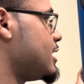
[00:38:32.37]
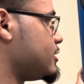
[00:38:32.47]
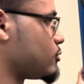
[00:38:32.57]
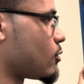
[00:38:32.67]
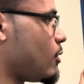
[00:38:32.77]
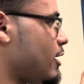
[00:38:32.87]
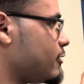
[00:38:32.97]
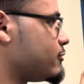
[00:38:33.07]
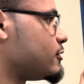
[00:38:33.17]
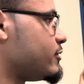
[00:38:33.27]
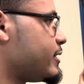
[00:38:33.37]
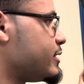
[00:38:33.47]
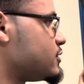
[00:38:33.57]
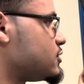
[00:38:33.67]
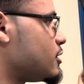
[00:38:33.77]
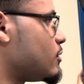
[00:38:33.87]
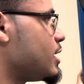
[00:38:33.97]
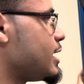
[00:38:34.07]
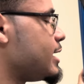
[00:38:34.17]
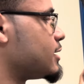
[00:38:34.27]
is required for the variance. So
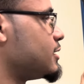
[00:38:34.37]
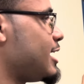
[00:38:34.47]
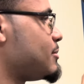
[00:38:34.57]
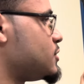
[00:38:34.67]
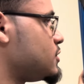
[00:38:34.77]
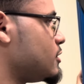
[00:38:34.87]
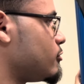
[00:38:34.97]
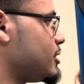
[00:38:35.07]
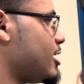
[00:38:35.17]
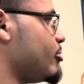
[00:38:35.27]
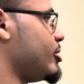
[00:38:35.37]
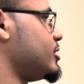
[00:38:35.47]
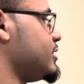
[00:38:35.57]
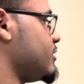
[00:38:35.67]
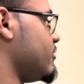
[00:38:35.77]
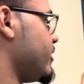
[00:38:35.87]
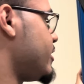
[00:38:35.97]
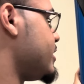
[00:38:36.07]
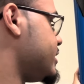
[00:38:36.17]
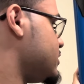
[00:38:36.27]
it collapses the reliability of the
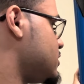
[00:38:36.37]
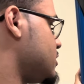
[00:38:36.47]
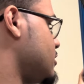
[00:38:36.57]
variance,